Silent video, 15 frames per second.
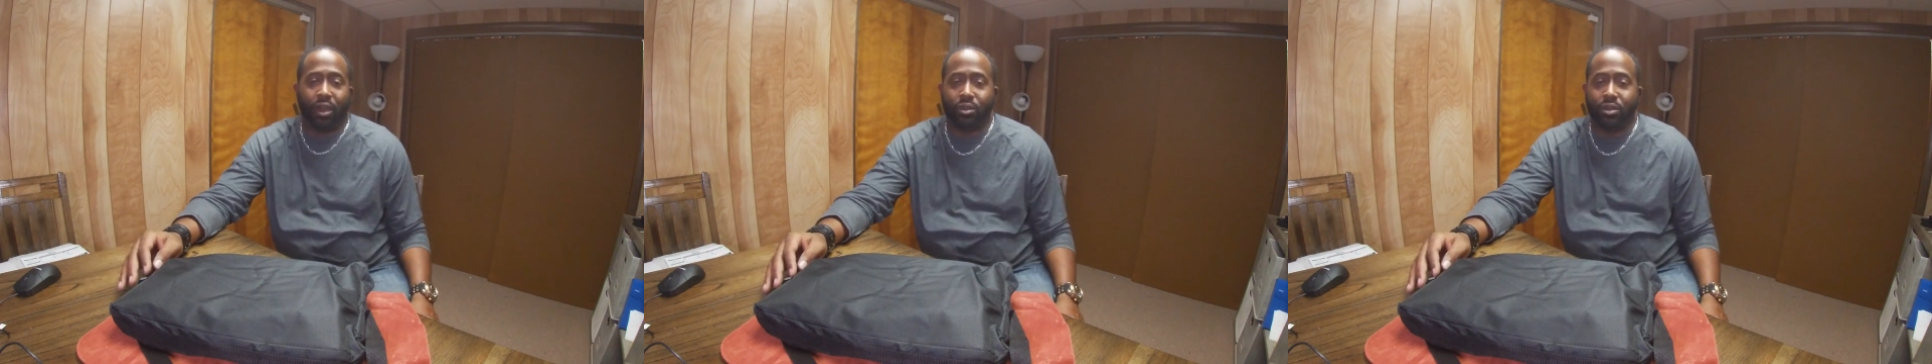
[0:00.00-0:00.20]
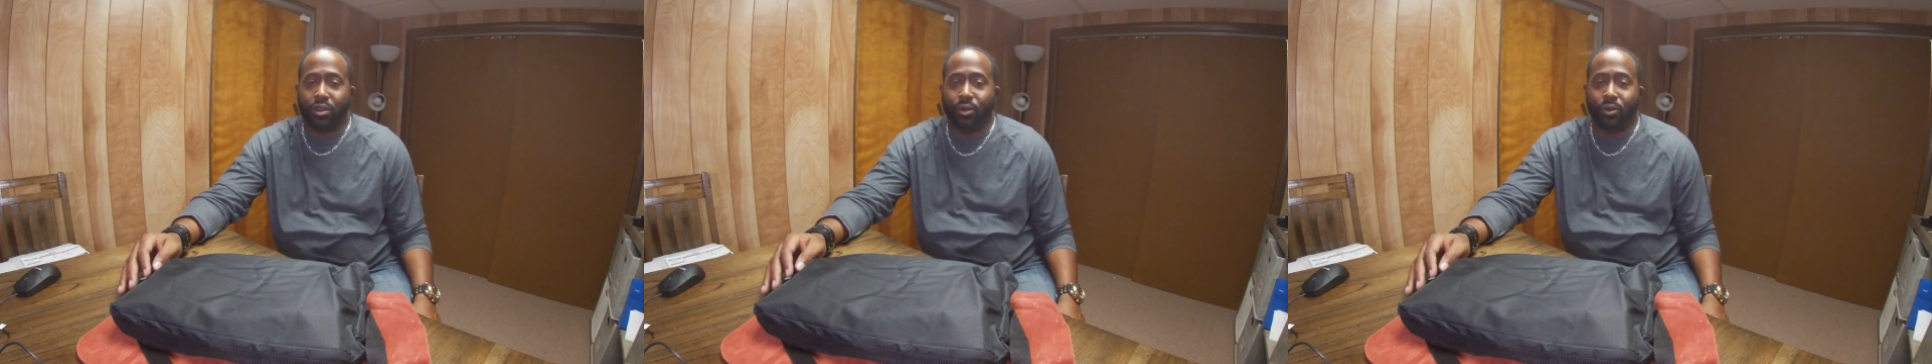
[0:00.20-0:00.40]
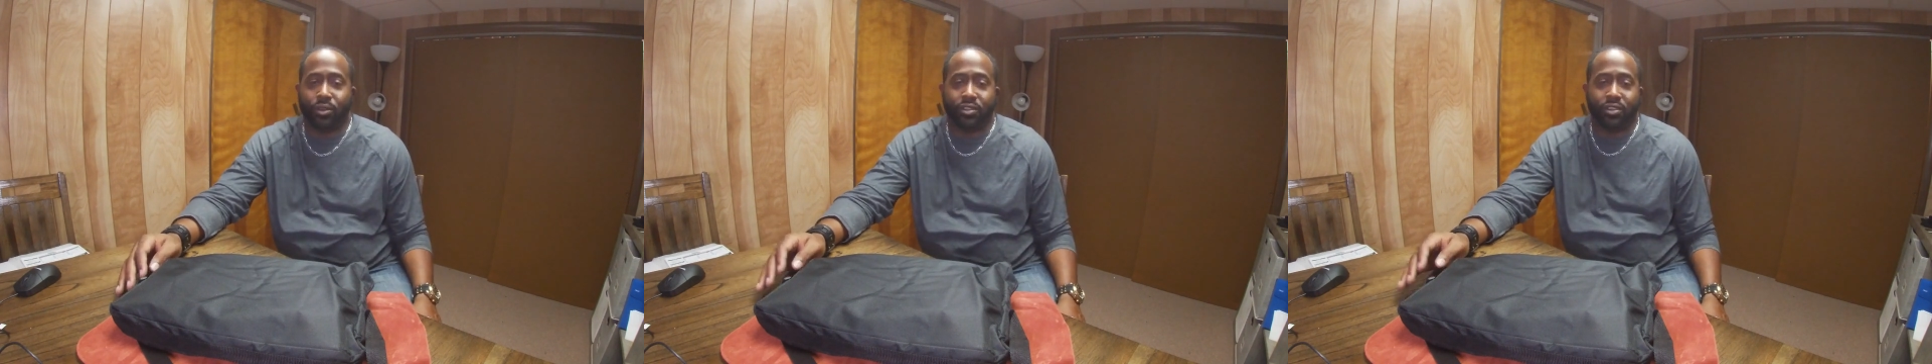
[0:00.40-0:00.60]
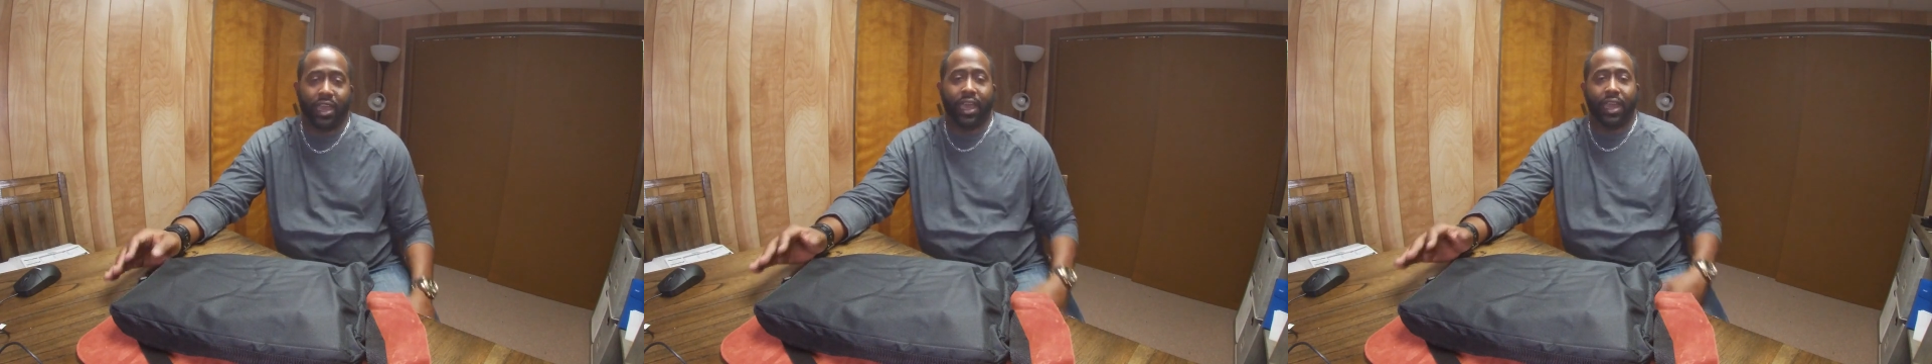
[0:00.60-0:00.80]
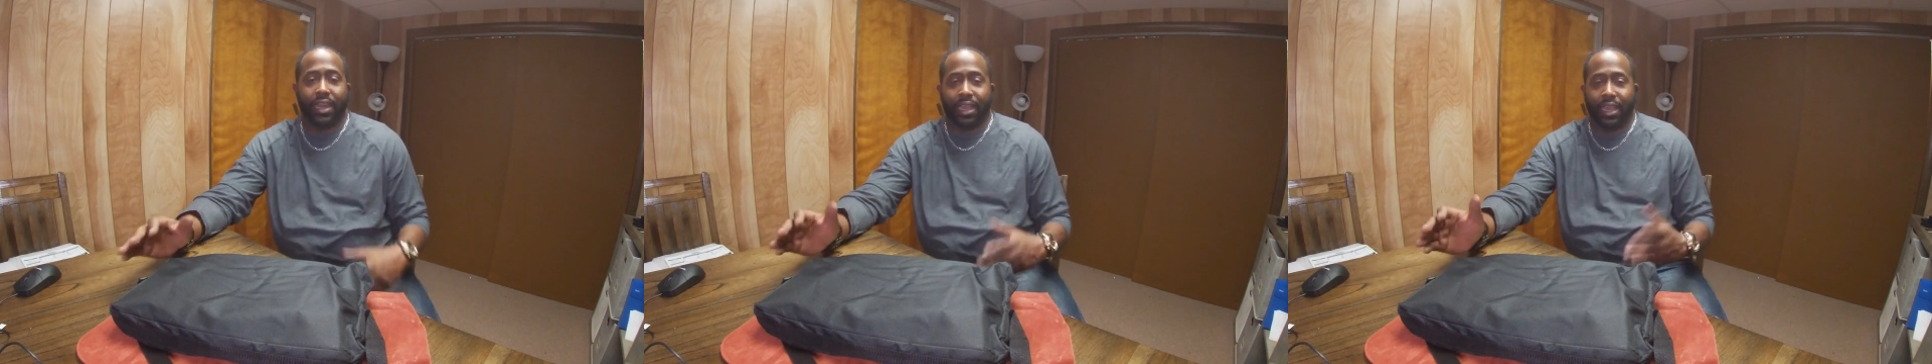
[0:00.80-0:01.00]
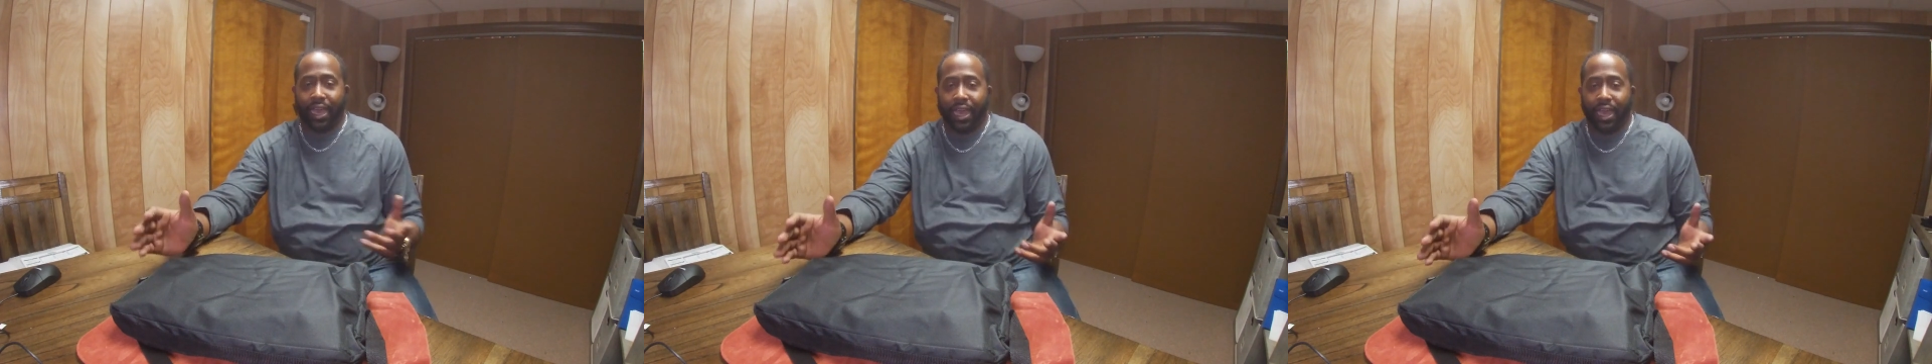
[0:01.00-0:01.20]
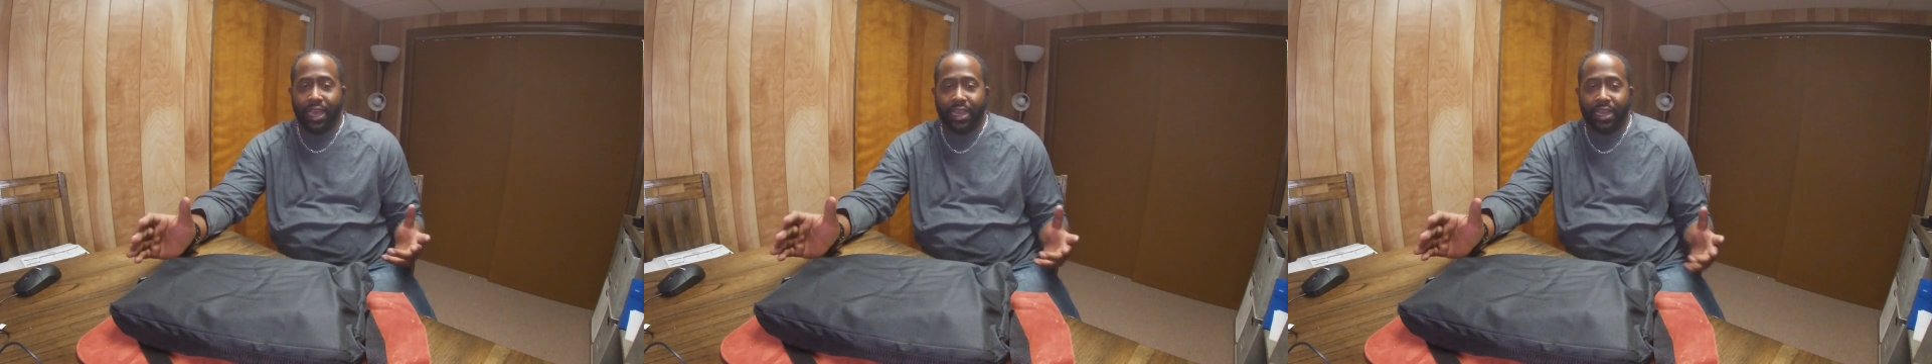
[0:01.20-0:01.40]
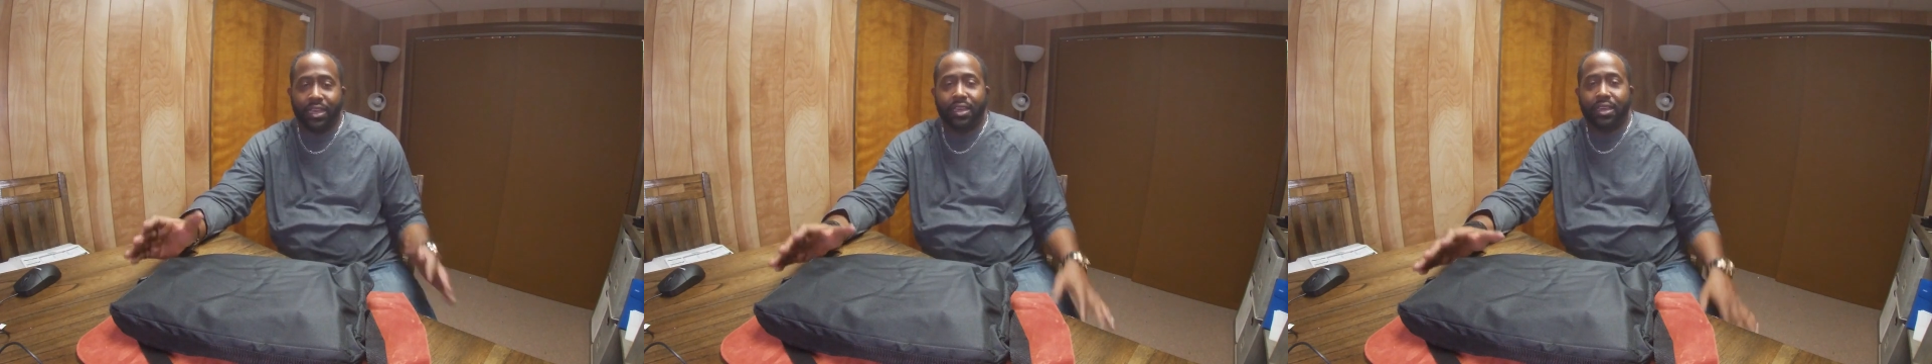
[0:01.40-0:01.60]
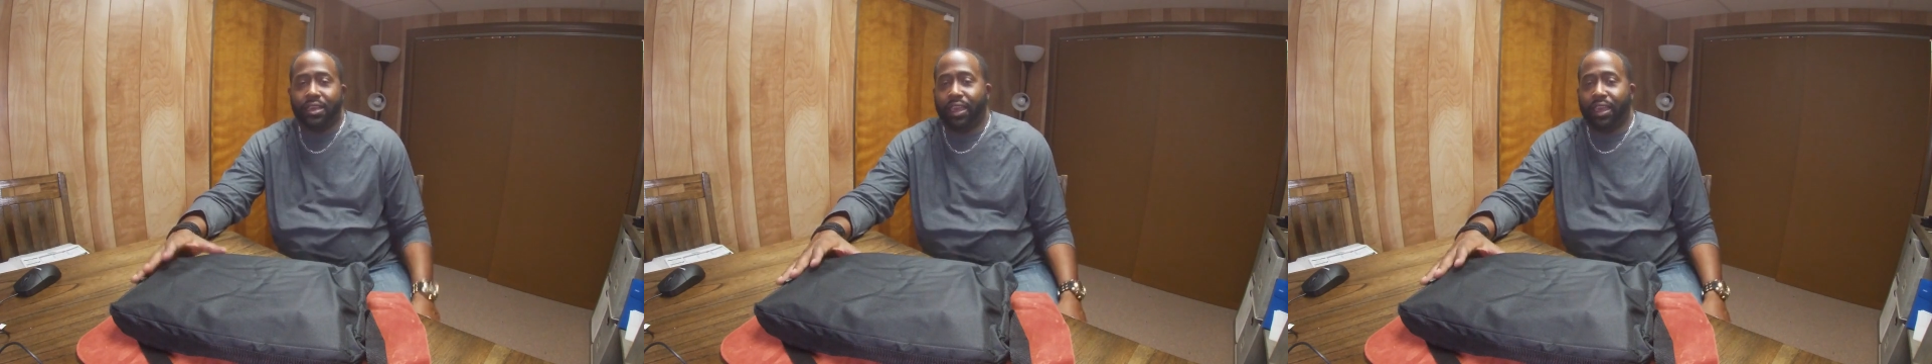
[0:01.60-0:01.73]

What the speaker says: outdoors kind of guy,